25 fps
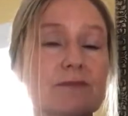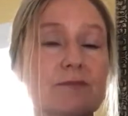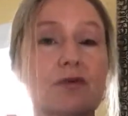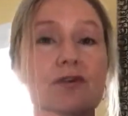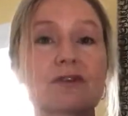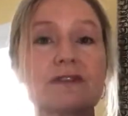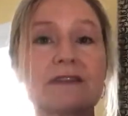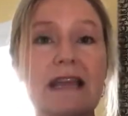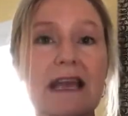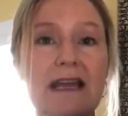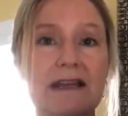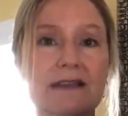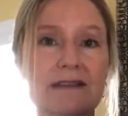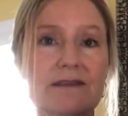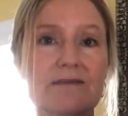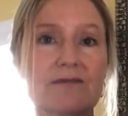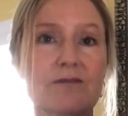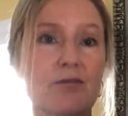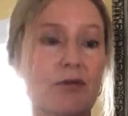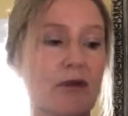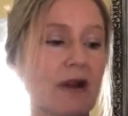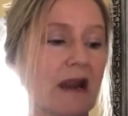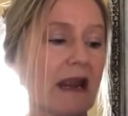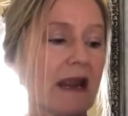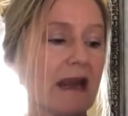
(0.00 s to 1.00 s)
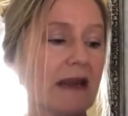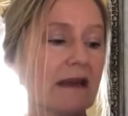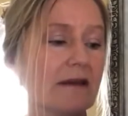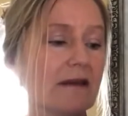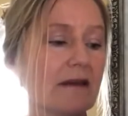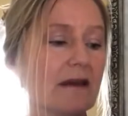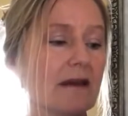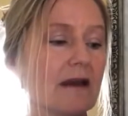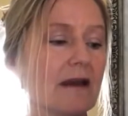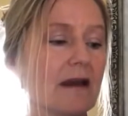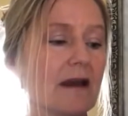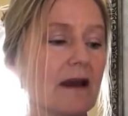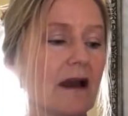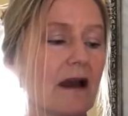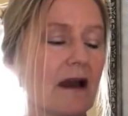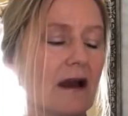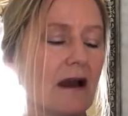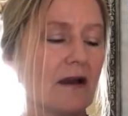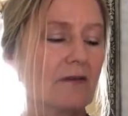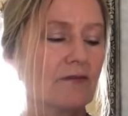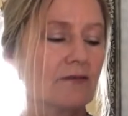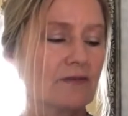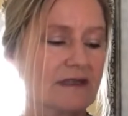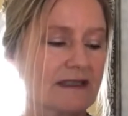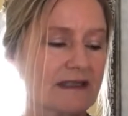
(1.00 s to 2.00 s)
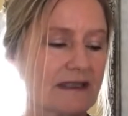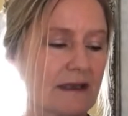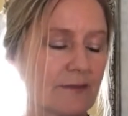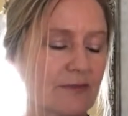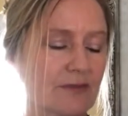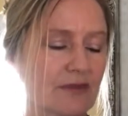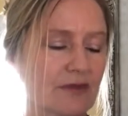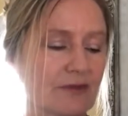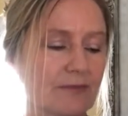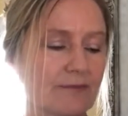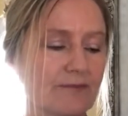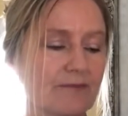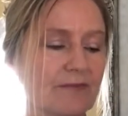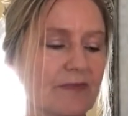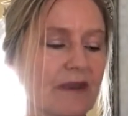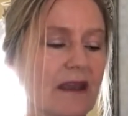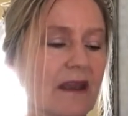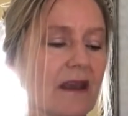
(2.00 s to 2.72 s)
protective brain uh, receptor.